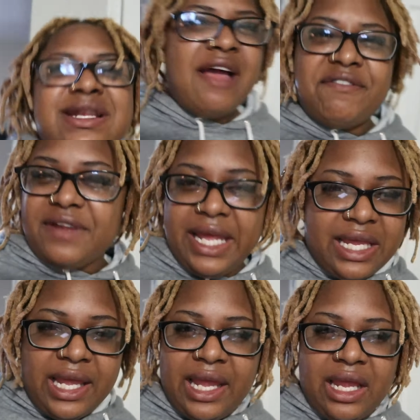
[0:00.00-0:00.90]
not
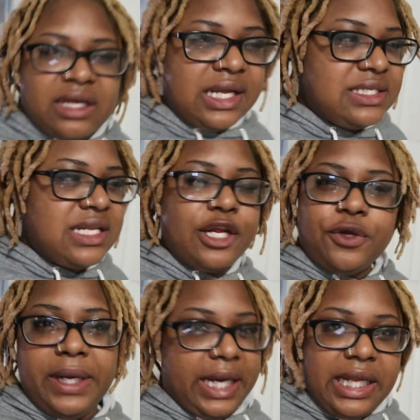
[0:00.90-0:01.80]
flaking it's not
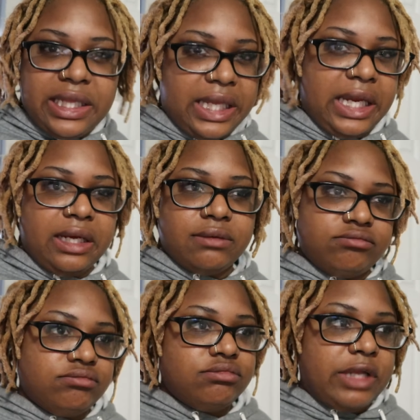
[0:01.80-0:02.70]
doing
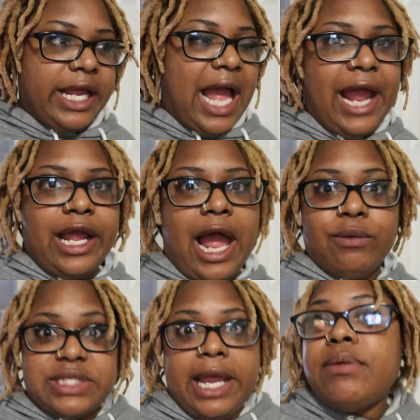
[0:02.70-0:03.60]
anything like I, I
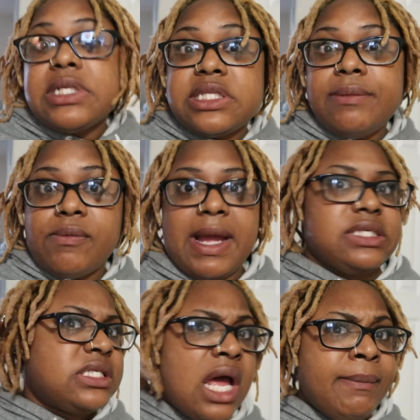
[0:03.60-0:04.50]
was able to sleep on my
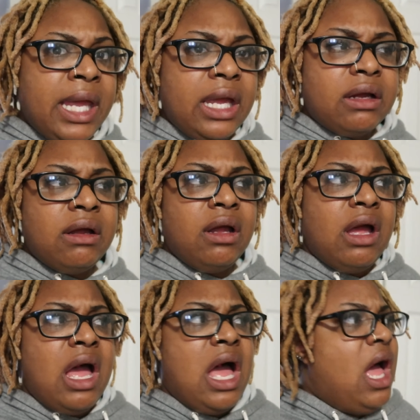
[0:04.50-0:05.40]
stomach
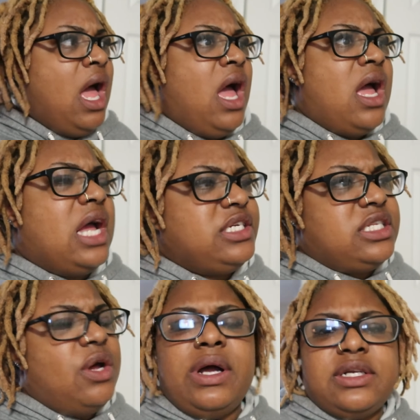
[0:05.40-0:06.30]
I
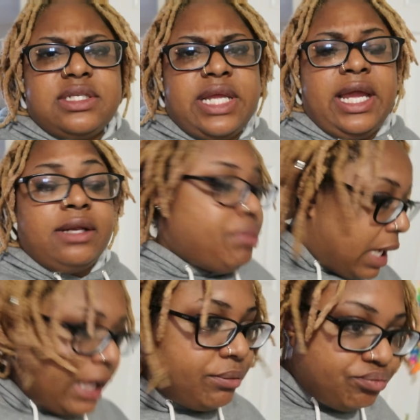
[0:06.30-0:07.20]
just don't understand
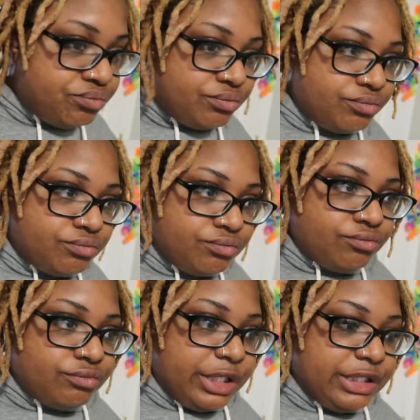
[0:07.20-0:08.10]
but
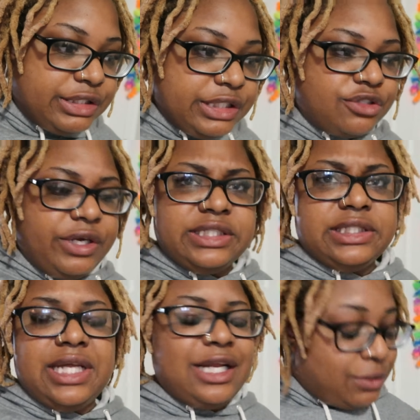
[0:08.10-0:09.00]
it's it's
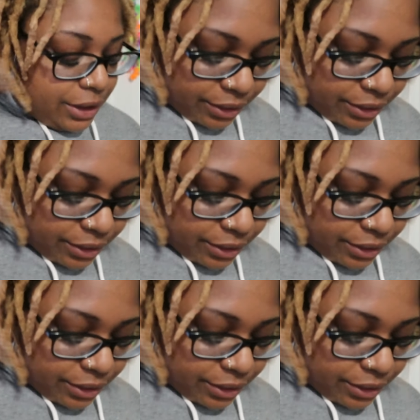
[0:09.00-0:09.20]
crazy I don't